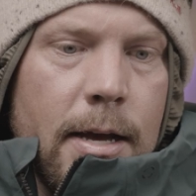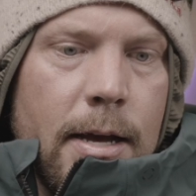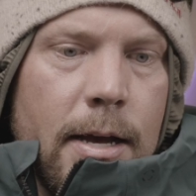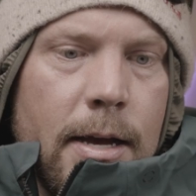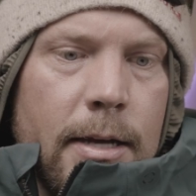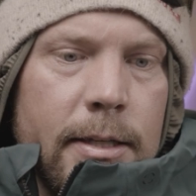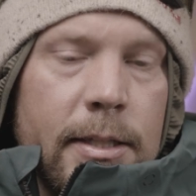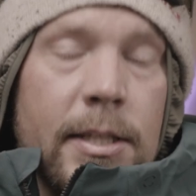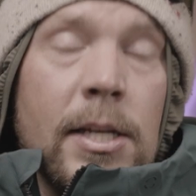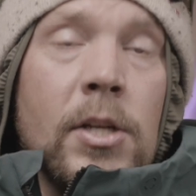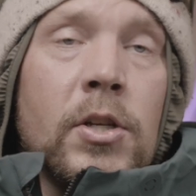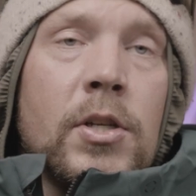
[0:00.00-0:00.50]

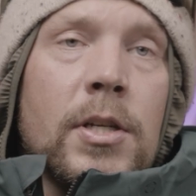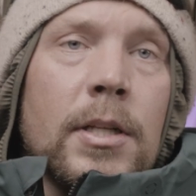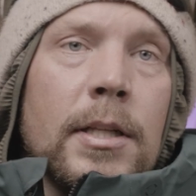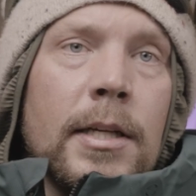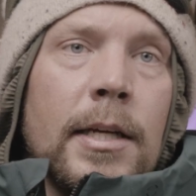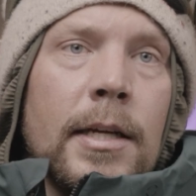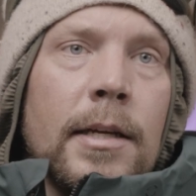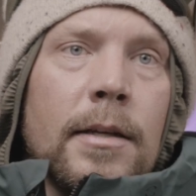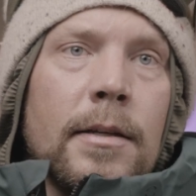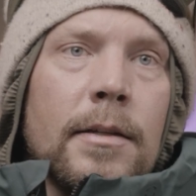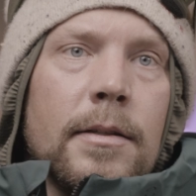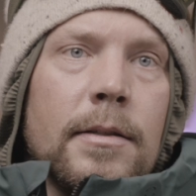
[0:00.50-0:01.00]

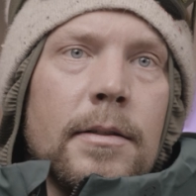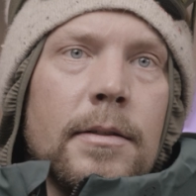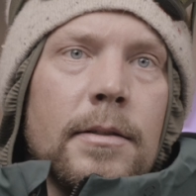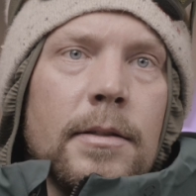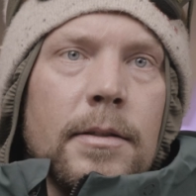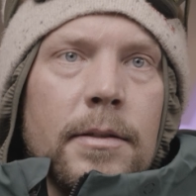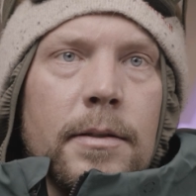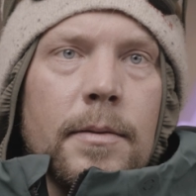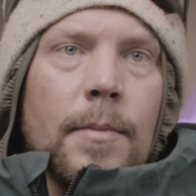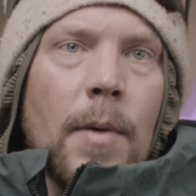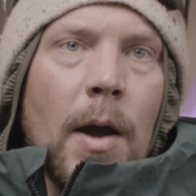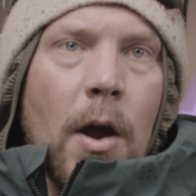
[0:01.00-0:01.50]
essentially
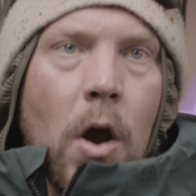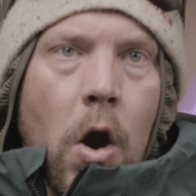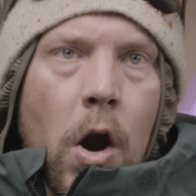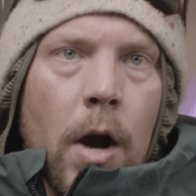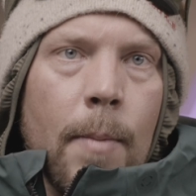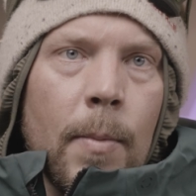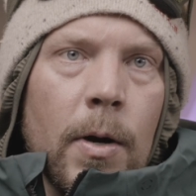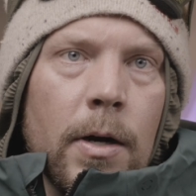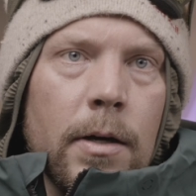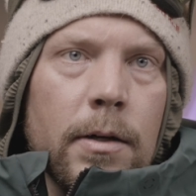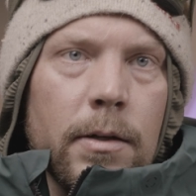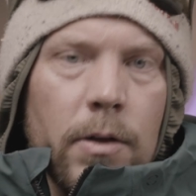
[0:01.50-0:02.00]
my
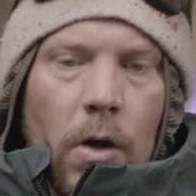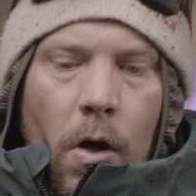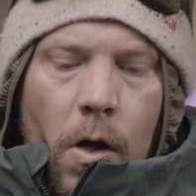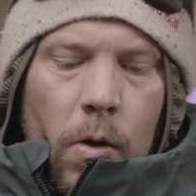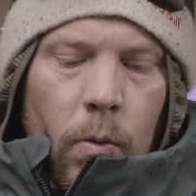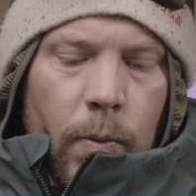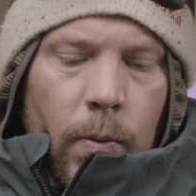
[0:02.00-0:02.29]
armor all